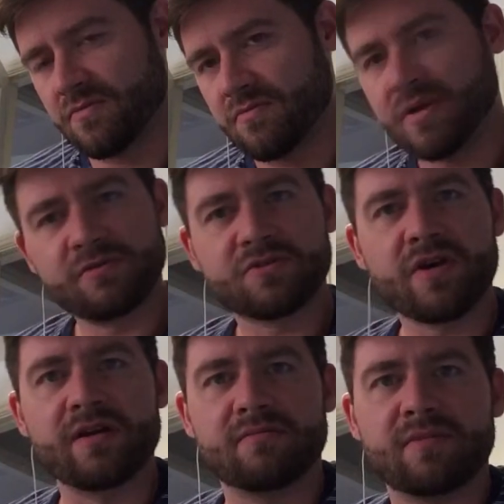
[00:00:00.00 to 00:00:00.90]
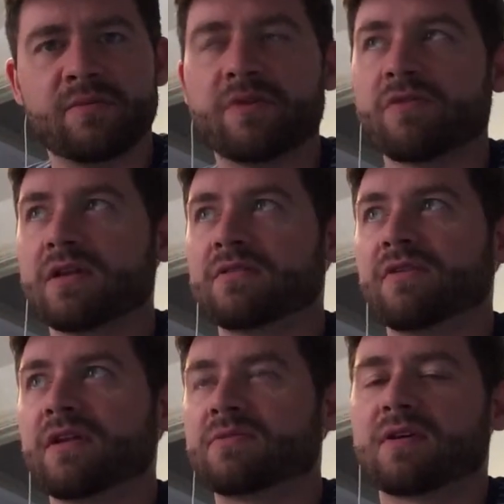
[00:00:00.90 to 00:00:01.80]
but it was great, and we really
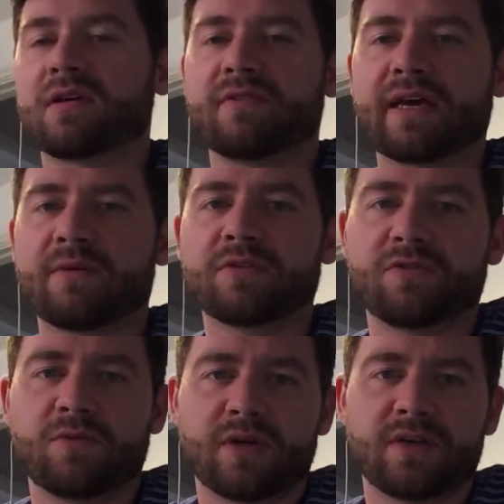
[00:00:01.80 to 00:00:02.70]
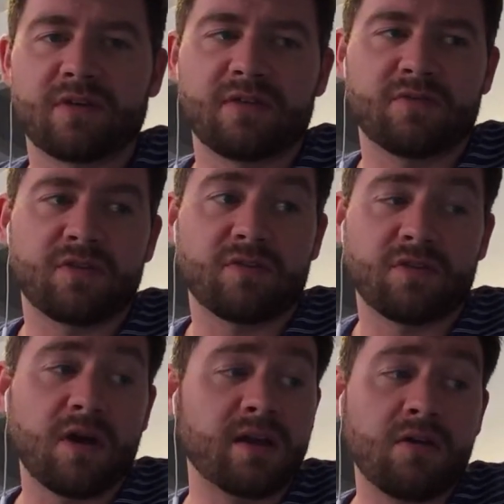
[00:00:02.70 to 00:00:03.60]
developed a kind of language for working together and stuff.
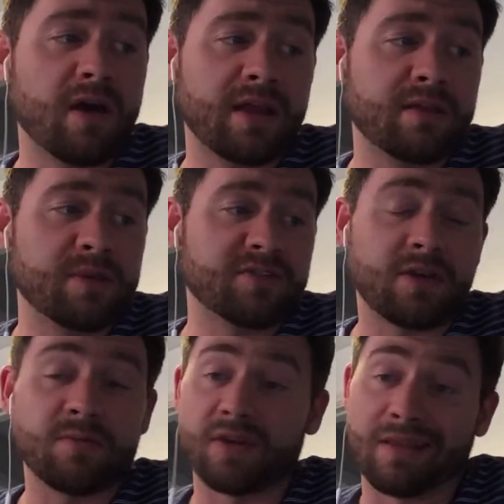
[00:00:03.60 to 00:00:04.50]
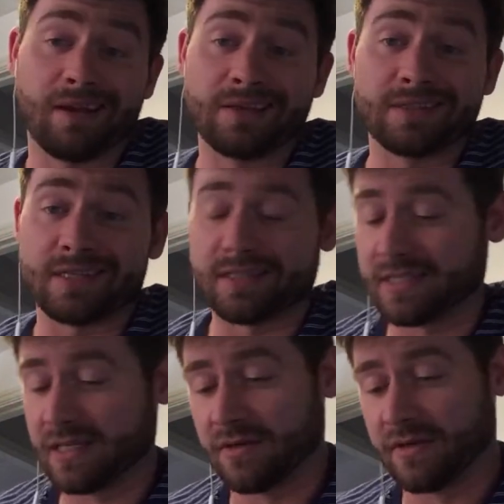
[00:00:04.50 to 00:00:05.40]
So I had the best time in it, and then I just had to
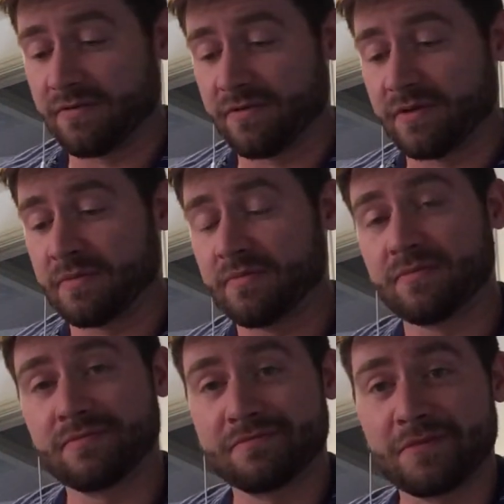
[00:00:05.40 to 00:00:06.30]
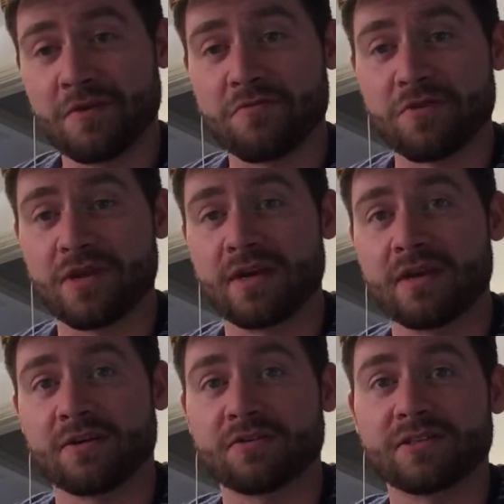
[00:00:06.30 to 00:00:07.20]
sit on it for over a
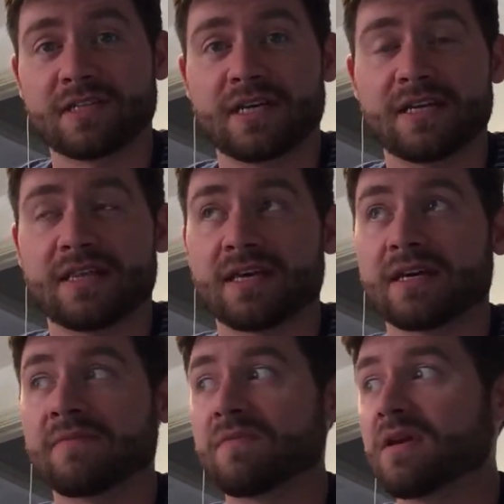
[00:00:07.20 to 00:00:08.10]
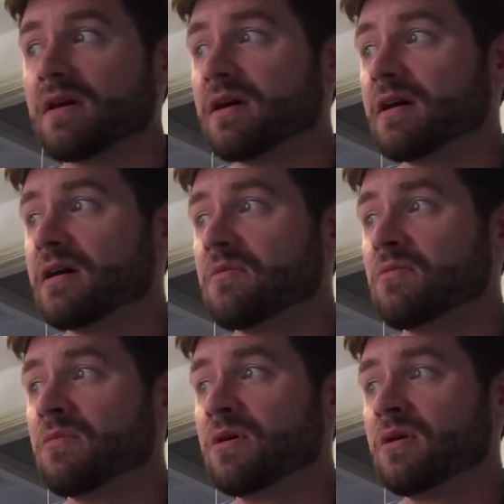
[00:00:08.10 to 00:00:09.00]
year. Couldn't say anything, and